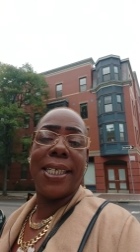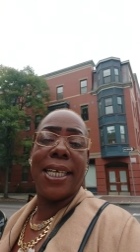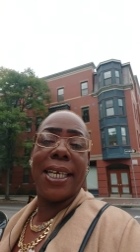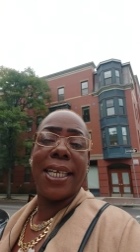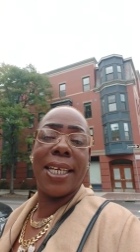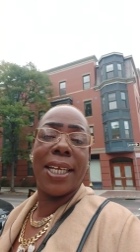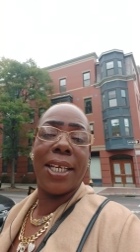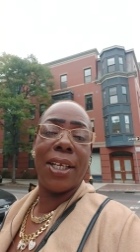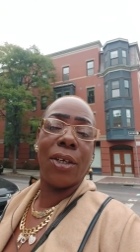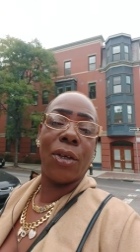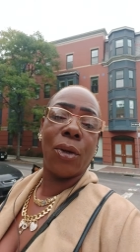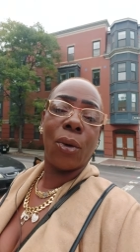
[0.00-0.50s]

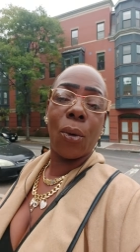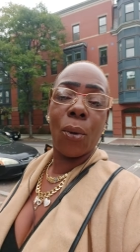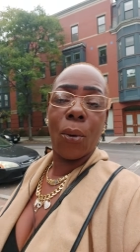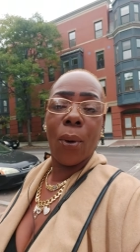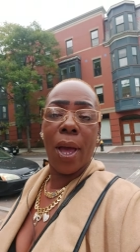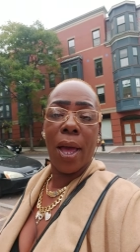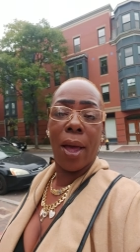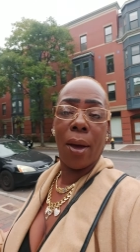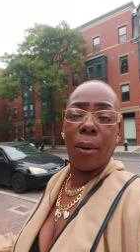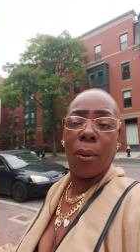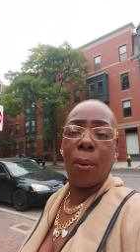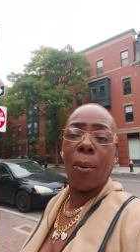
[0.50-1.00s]
getting no
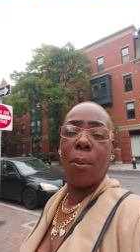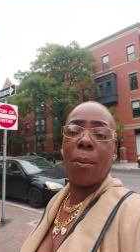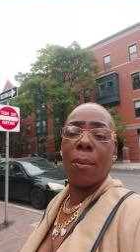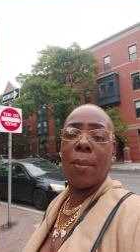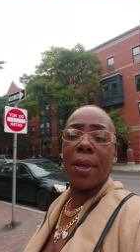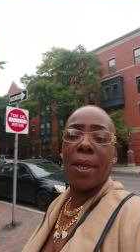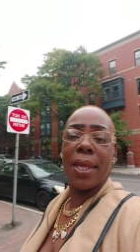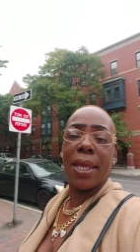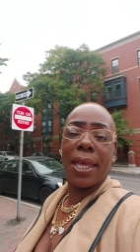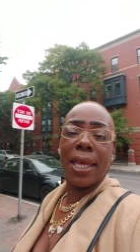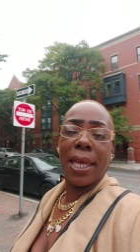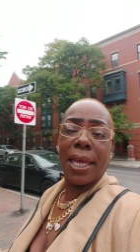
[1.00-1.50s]
help,
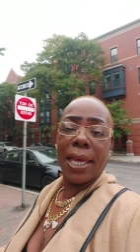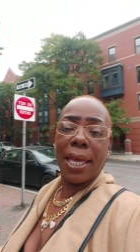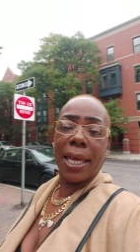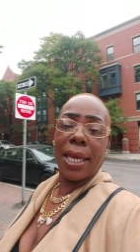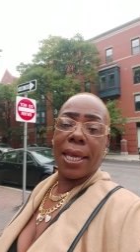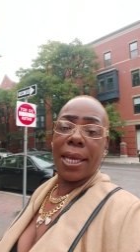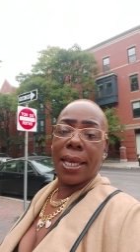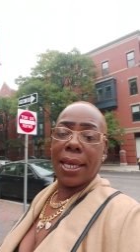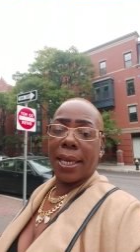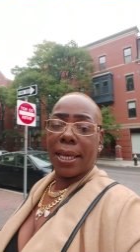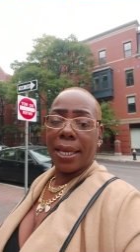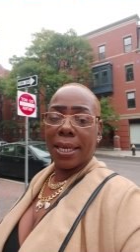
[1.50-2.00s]

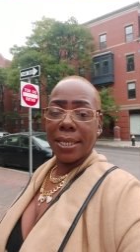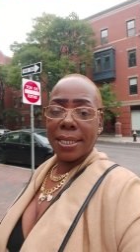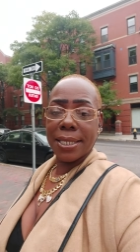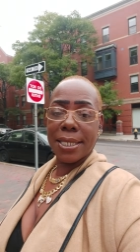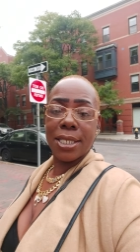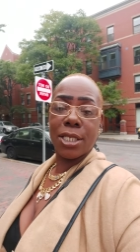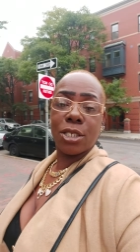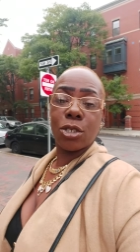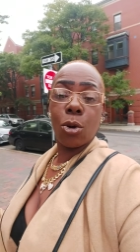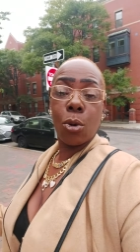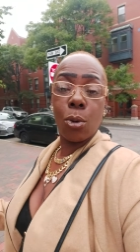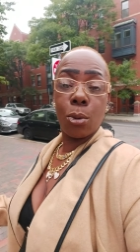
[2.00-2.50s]
it's
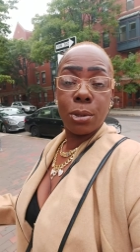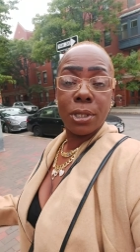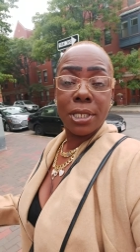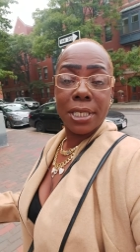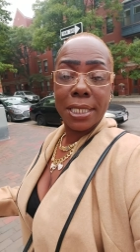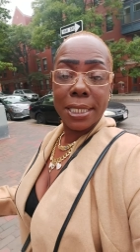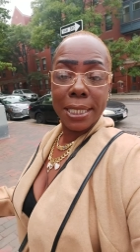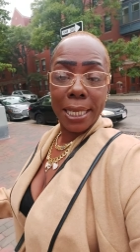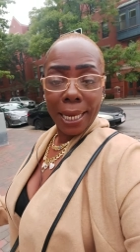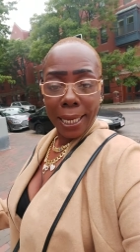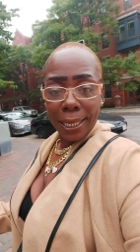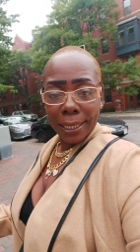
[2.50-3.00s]
so
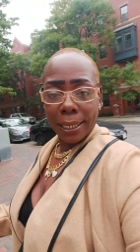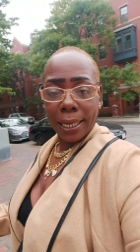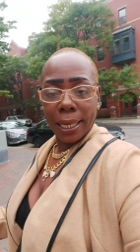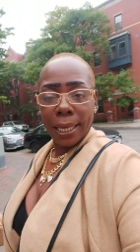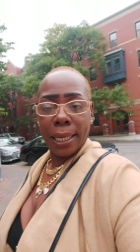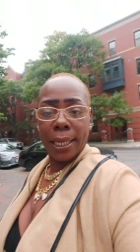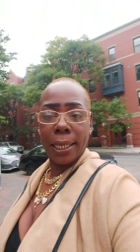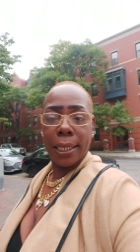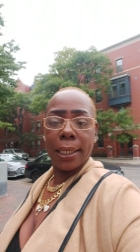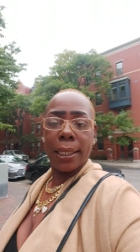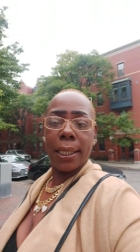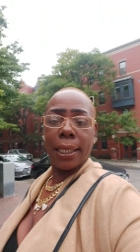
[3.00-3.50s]
sickening.
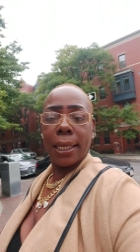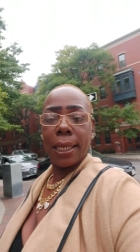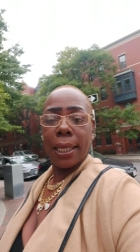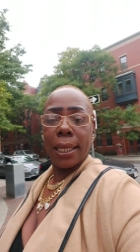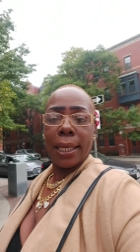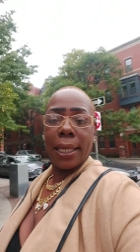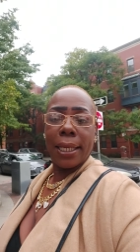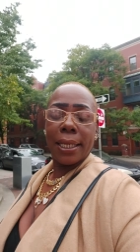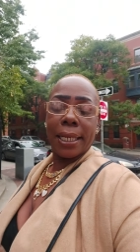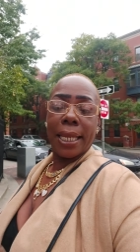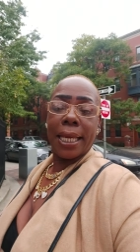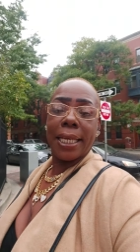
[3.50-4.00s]

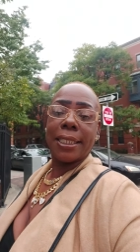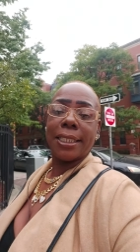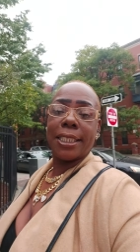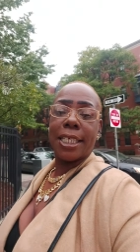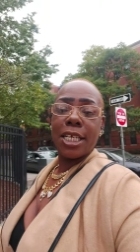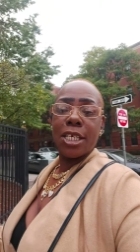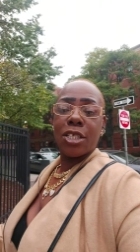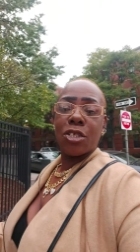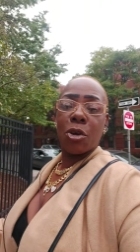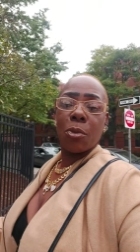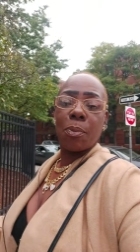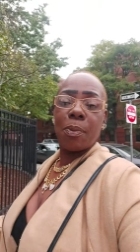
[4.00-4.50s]
Like
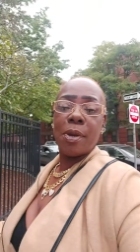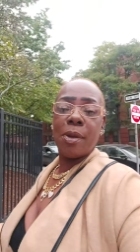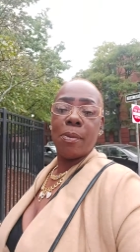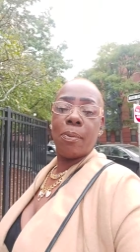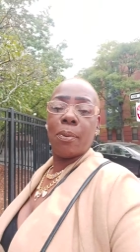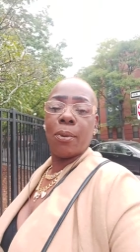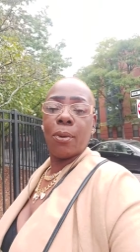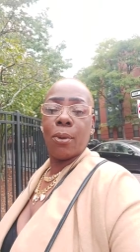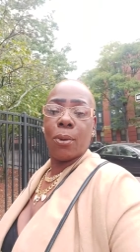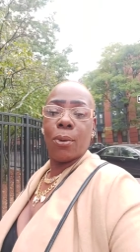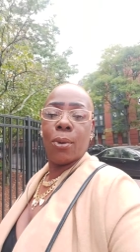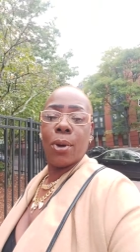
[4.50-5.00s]
these are
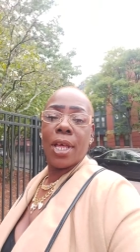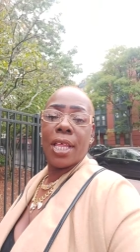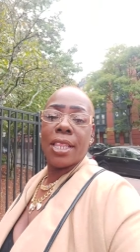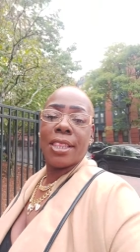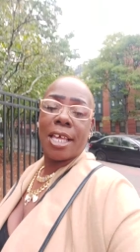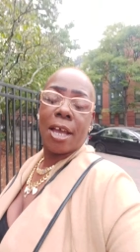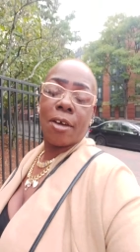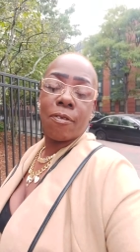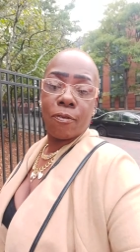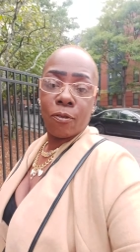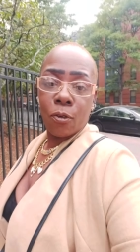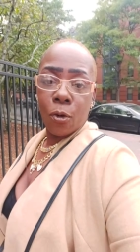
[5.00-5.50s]
people
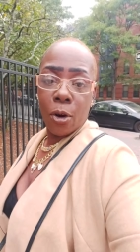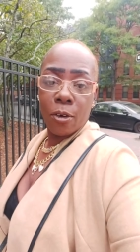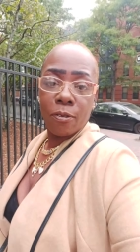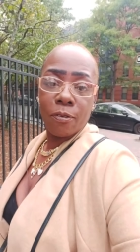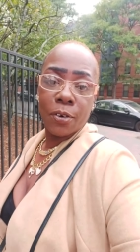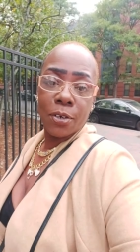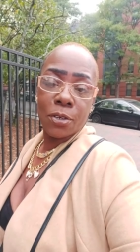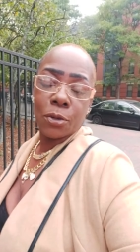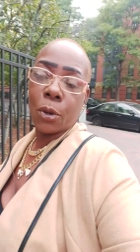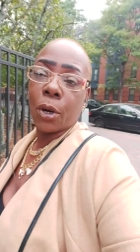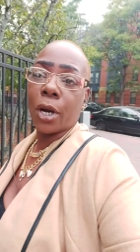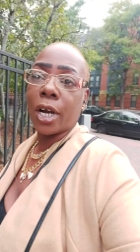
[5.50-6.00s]
that fought
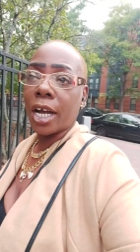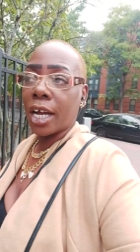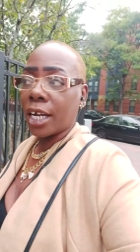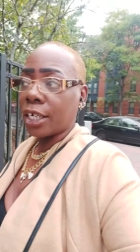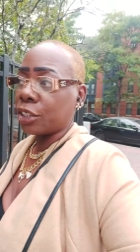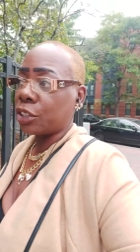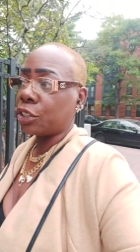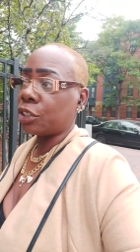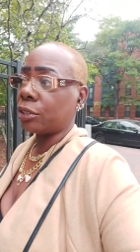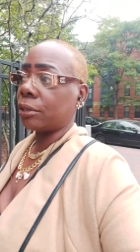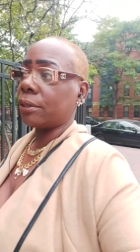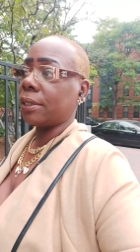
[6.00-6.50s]
for your
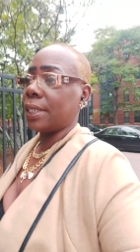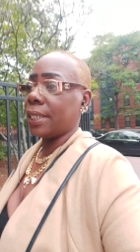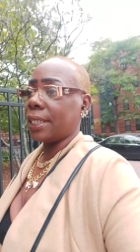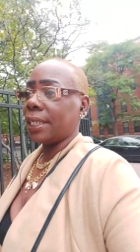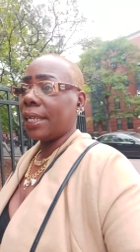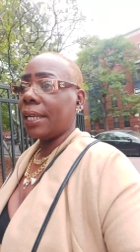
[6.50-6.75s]
country.